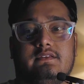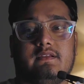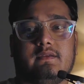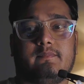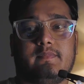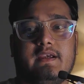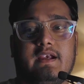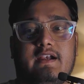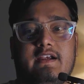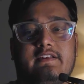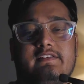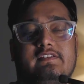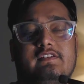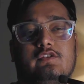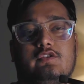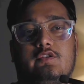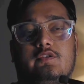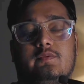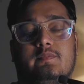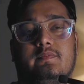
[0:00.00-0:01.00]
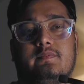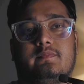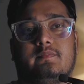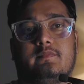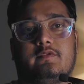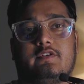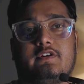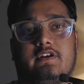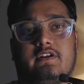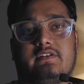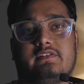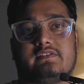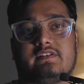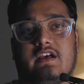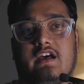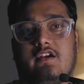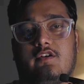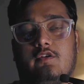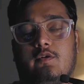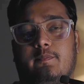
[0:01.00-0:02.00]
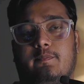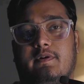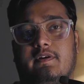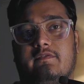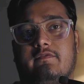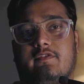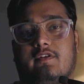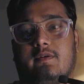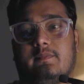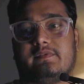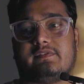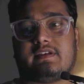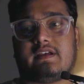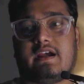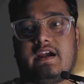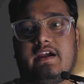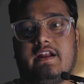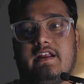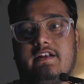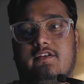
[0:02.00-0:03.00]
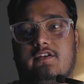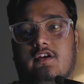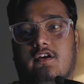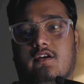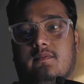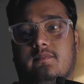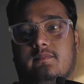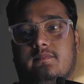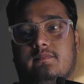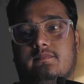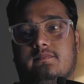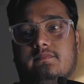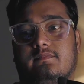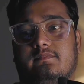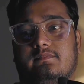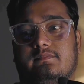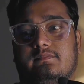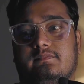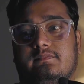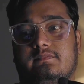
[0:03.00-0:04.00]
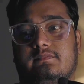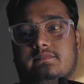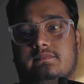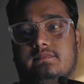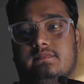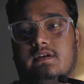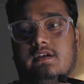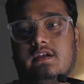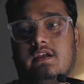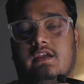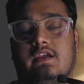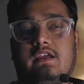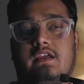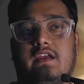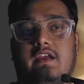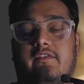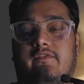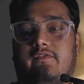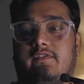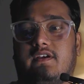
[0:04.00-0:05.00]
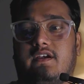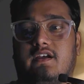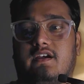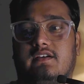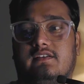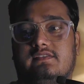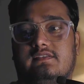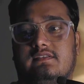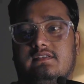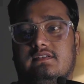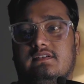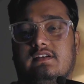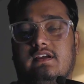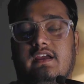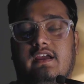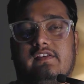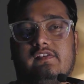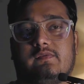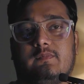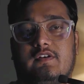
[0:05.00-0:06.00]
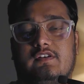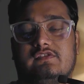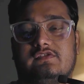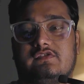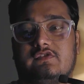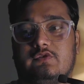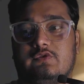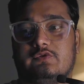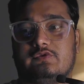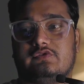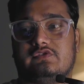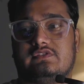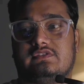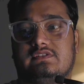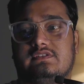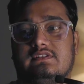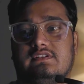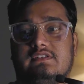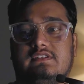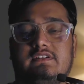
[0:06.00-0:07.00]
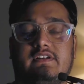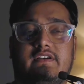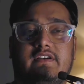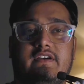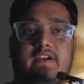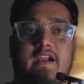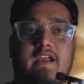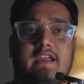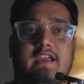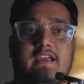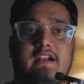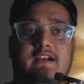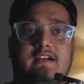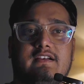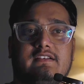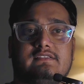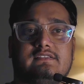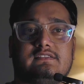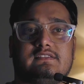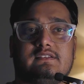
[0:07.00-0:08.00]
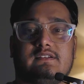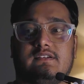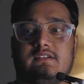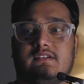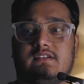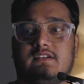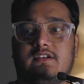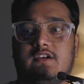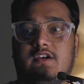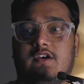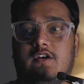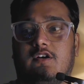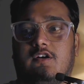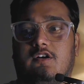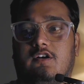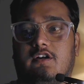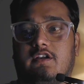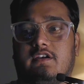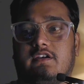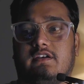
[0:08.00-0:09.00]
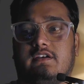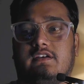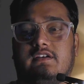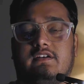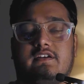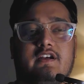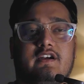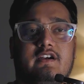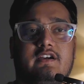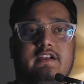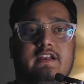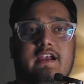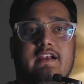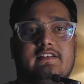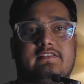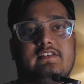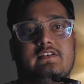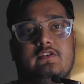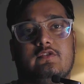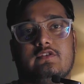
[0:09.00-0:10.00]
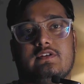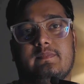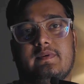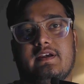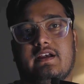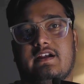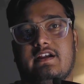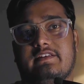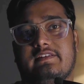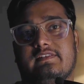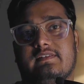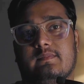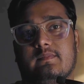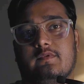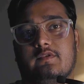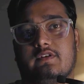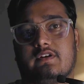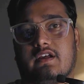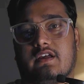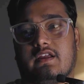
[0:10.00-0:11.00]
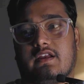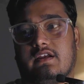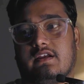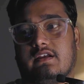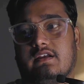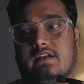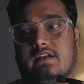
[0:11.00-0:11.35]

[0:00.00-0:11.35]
The BLDC motors are open from side and top. If dust, small stones, dry grass, or dirt gets into the BLDC motor,